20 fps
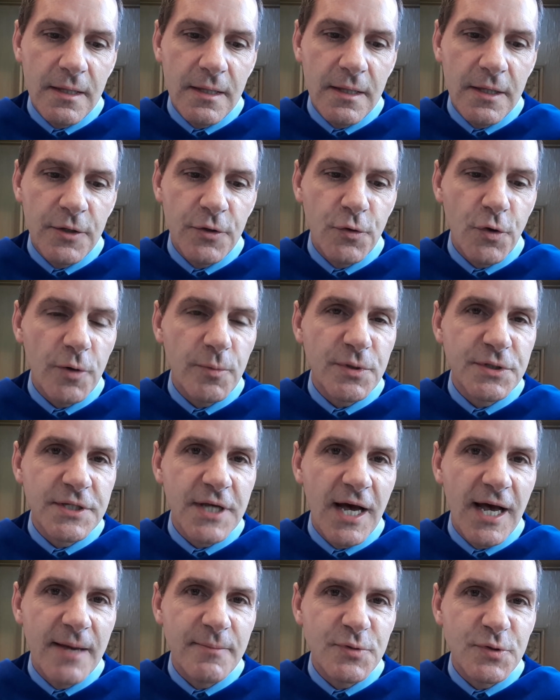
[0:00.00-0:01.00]
In normal
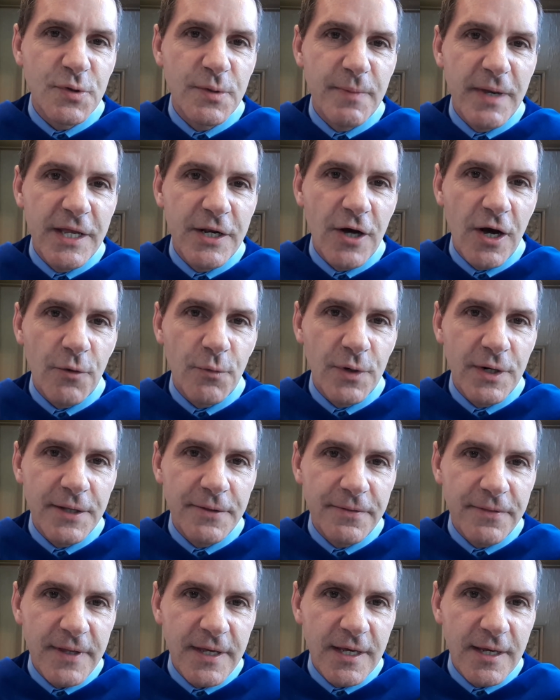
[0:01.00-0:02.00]
times, we may not really
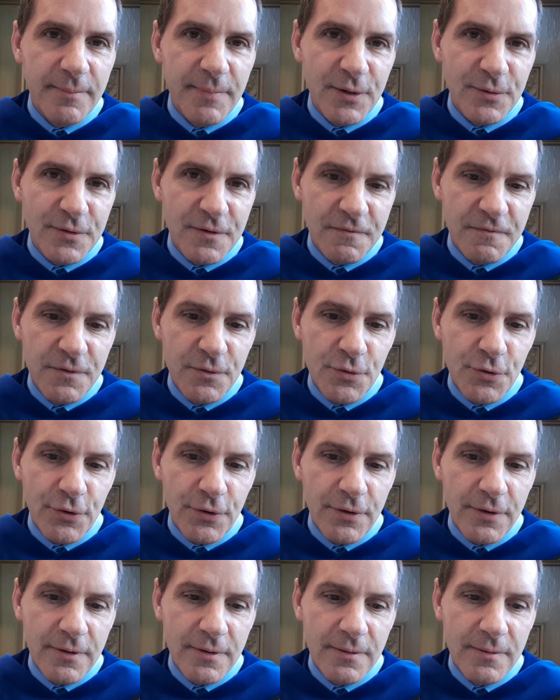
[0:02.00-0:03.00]
think about the
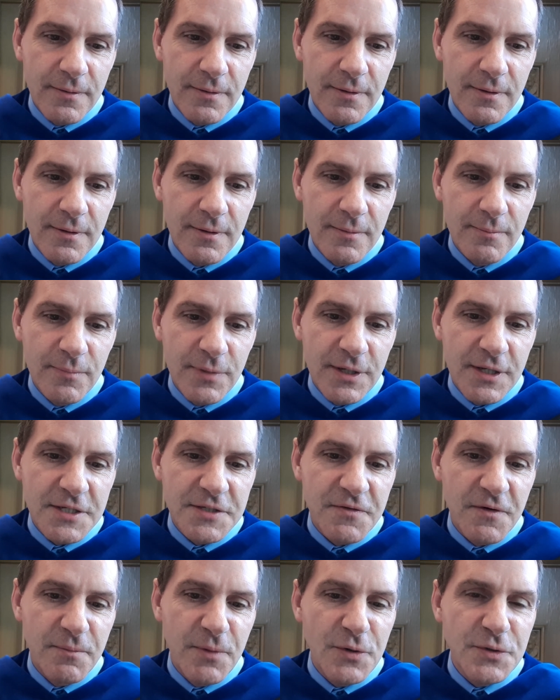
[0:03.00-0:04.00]
future, because
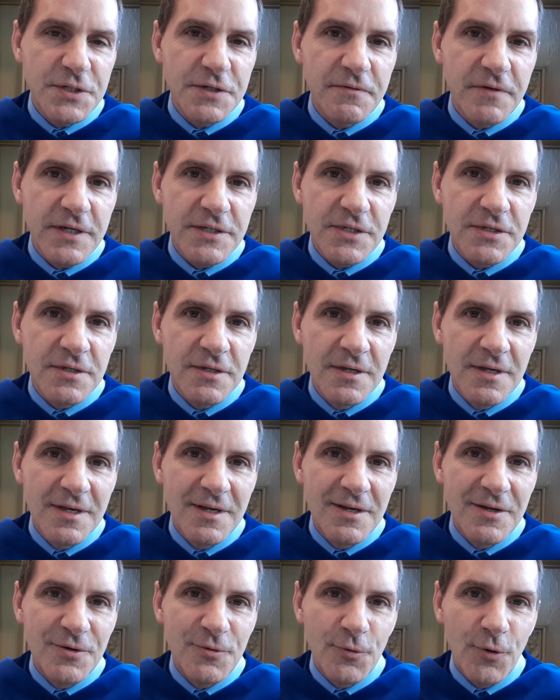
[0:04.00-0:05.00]
for most of us,
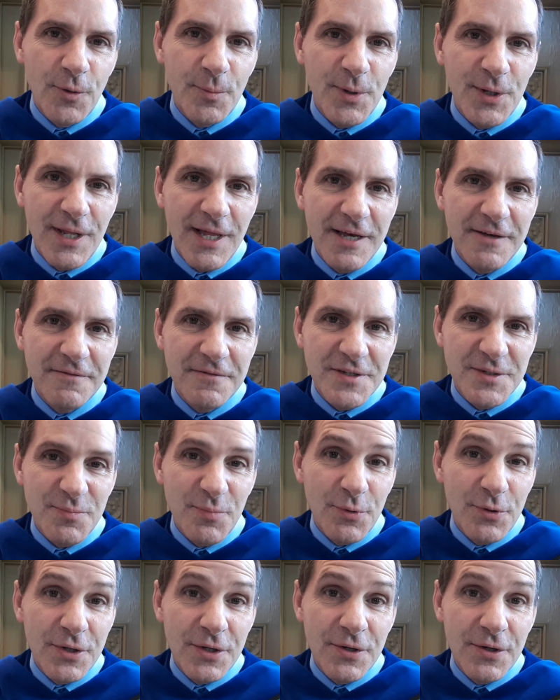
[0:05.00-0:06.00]
normal life is
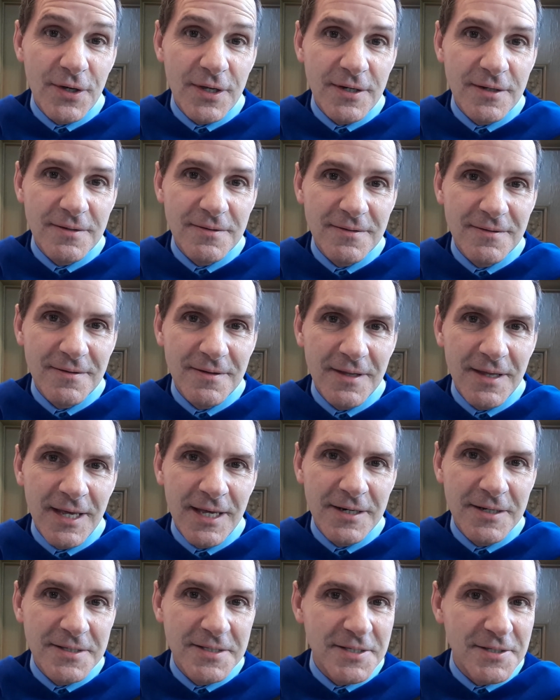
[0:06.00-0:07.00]
pretty good,
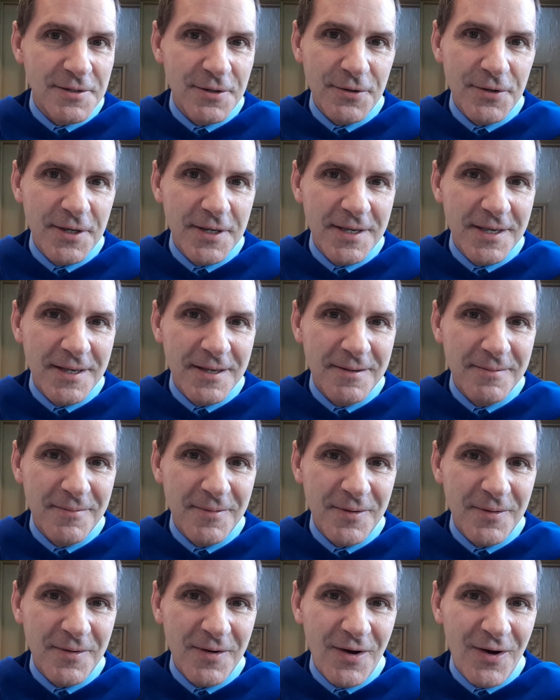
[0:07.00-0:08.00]
and it's looking
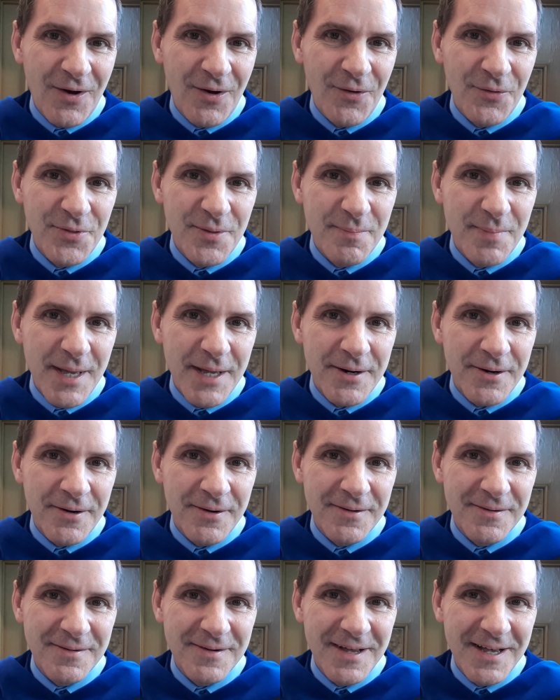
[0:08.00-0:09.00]
all the
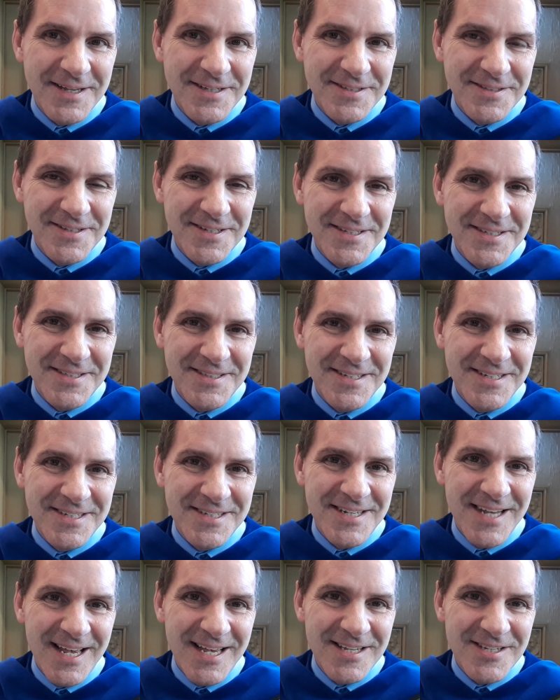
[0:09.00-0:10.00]
better as these
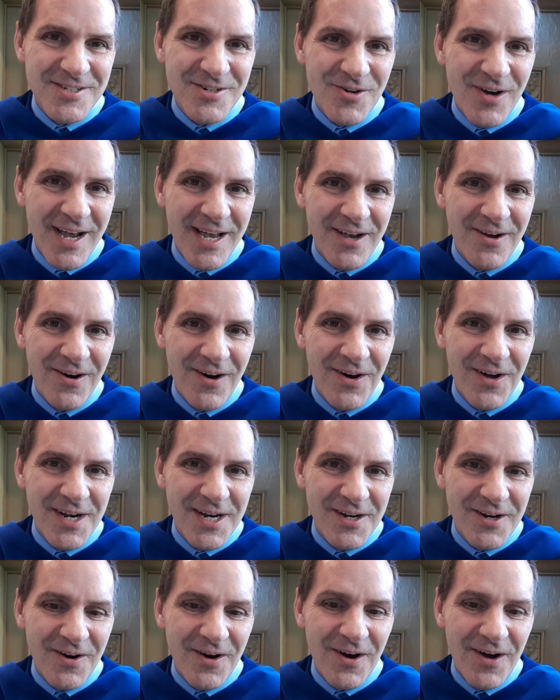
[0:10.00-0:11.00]
days drag on
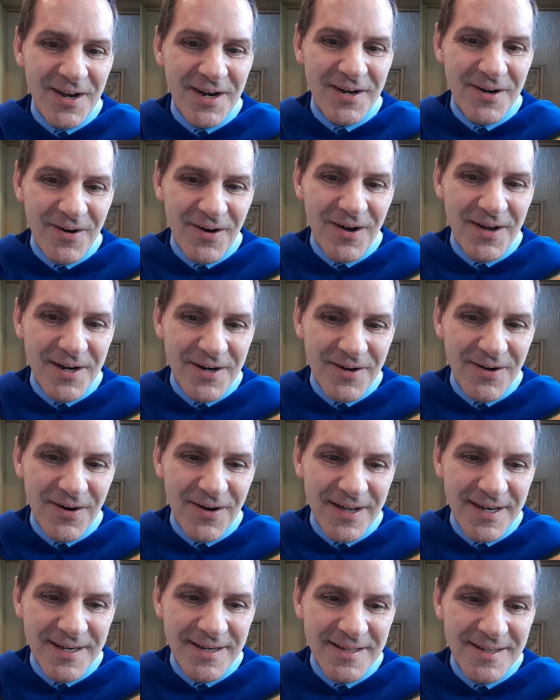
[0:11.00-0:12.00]
and on and on and
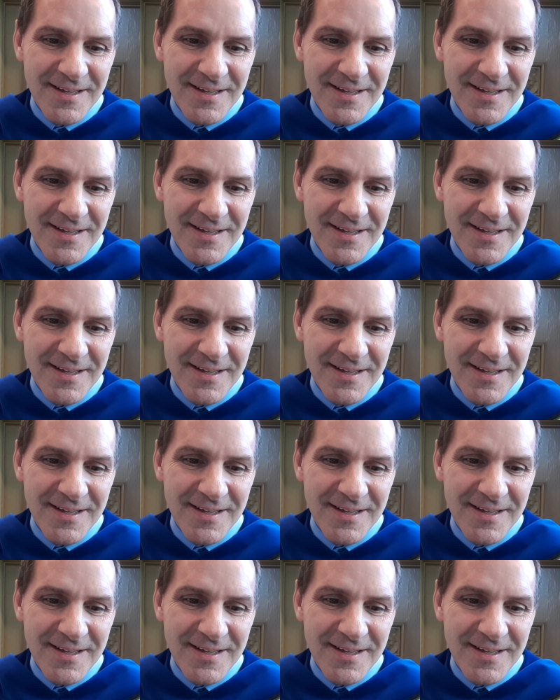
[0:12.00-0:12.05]
on.